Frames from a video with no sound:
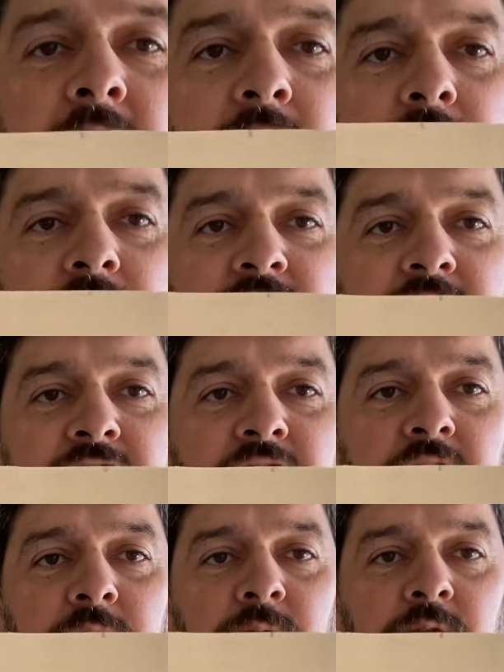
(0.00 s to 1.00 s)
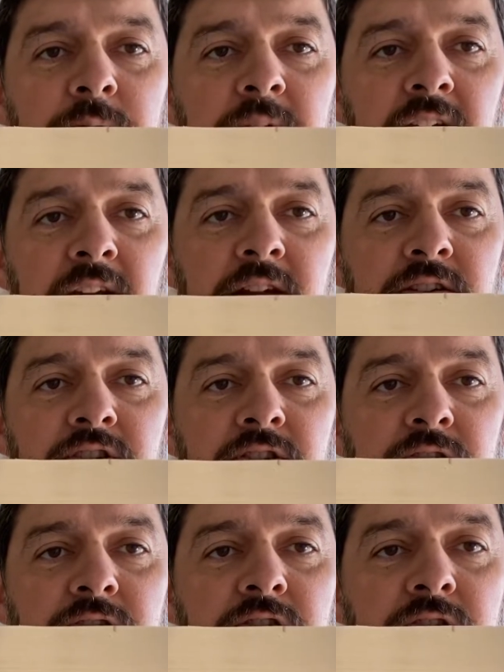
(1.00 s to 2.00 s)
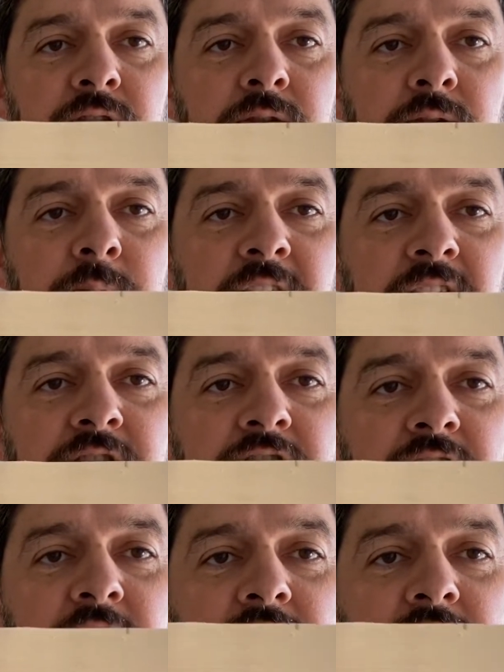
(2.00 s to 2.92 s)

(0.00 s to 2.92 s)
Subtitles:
because it has to come from 8 inches to about 6